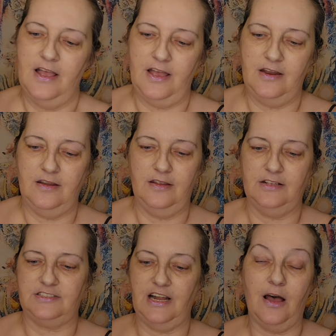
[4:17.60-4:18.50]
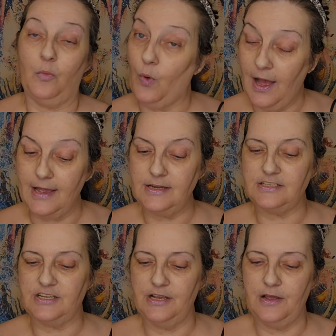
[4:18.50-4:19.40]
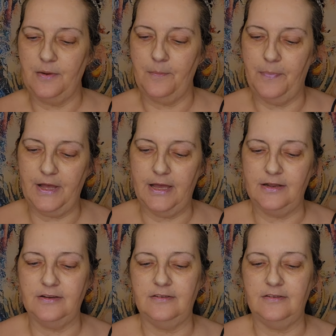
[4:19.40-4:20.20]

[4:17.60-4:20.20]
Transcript: and it's not white, but